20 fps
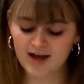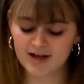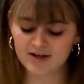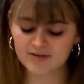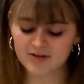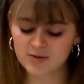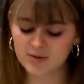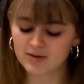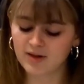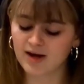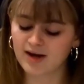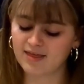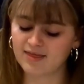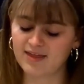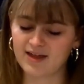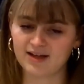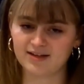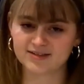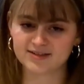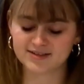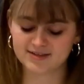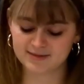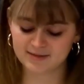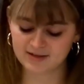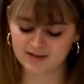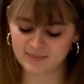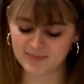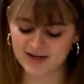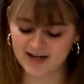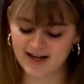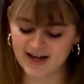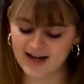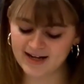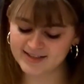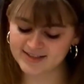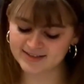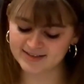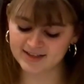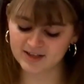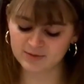I don't know a lot of things, but I
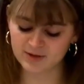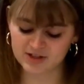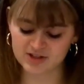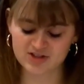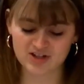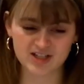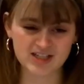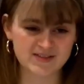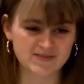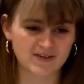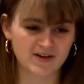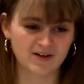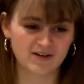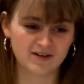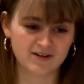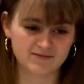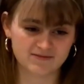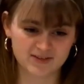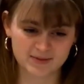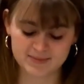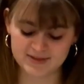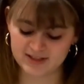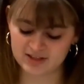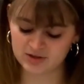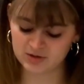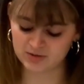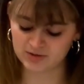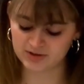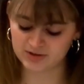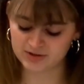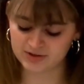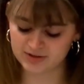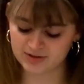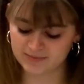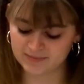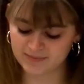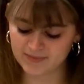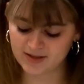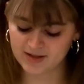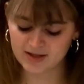hate to let questions fall on flimsy
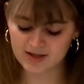shoulders.